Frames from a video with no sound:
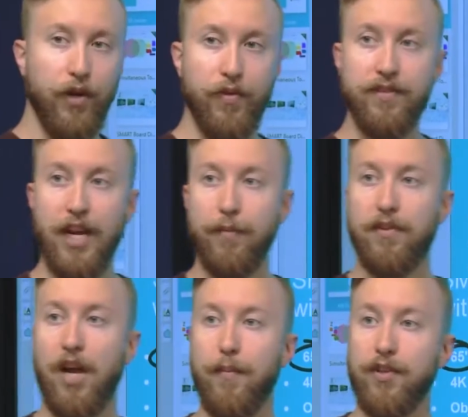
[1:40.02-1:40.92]
here at the same
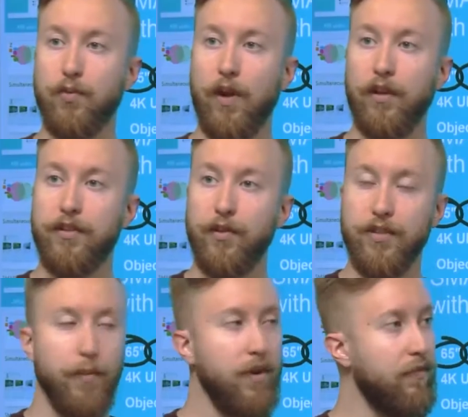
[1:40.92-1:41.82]
time as well too.
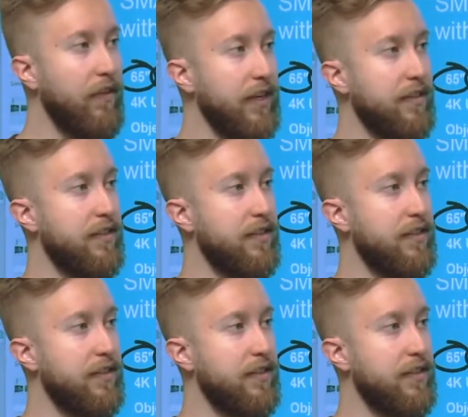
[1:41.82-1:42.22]
So I'm going to invite